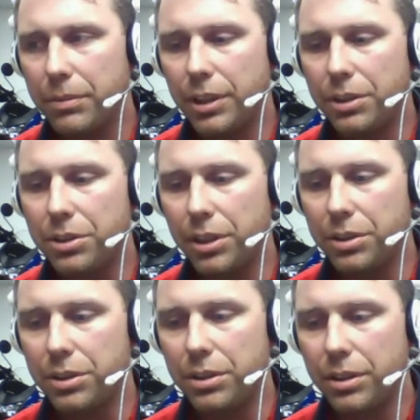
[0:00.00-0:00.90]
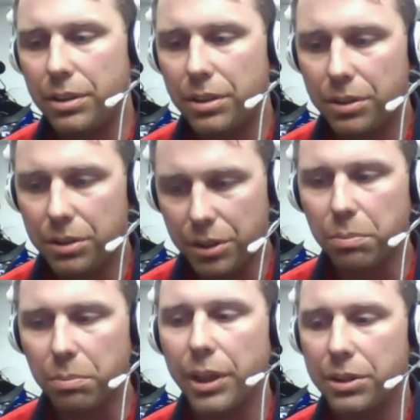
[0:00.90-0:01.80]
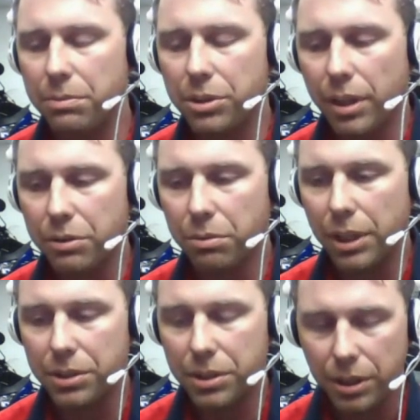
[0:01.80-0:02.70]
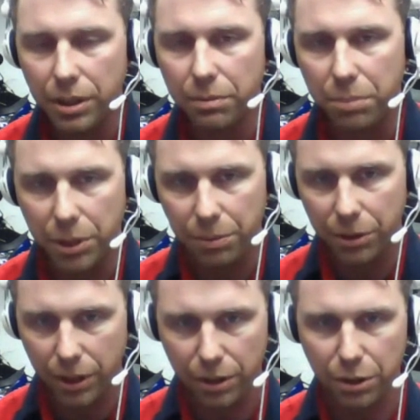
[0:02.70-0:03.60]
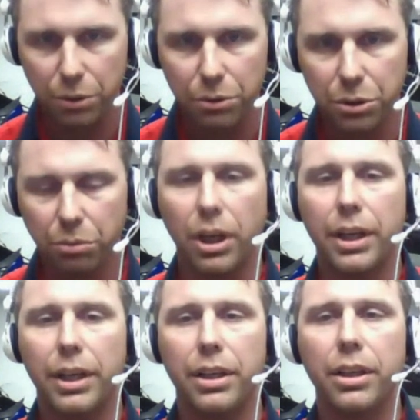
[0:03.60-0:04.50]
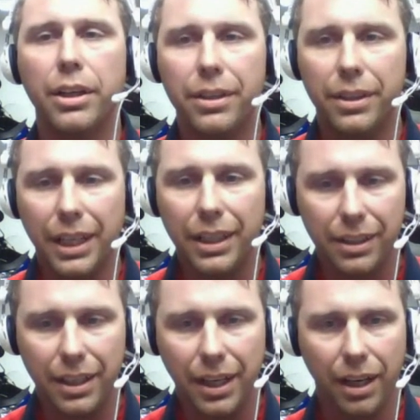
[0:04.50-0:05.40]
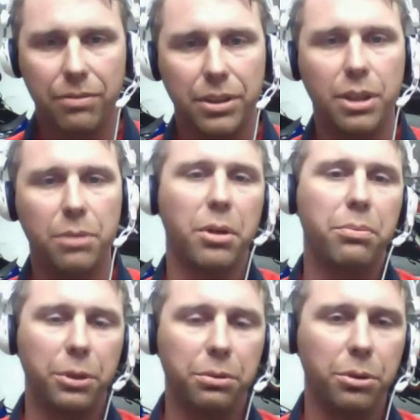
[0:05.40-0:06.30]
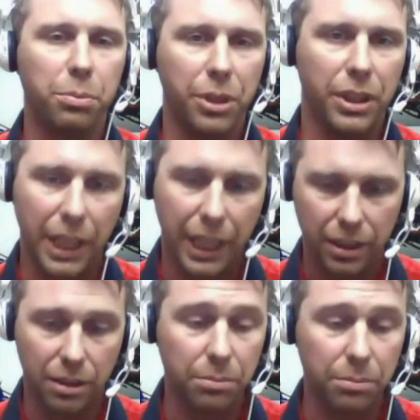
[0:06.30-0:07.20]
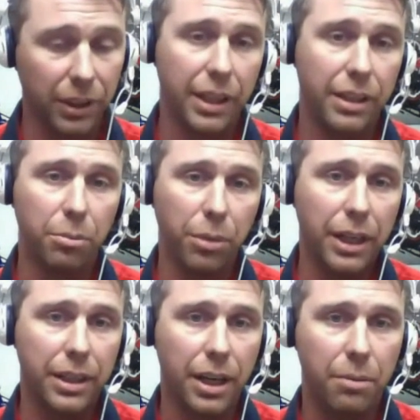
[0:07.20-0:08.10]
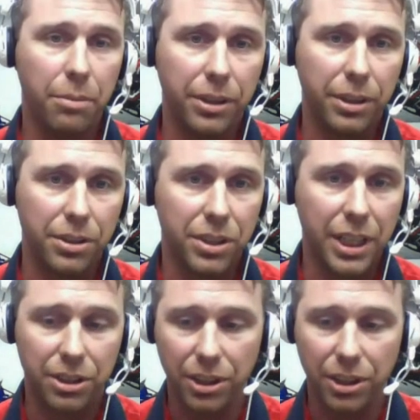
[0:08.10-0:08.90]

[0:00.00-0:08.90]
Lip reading: It's disappointing sometimes when I see people that are new to riding think that they have to keep up with the group and they end up laying their bike down because they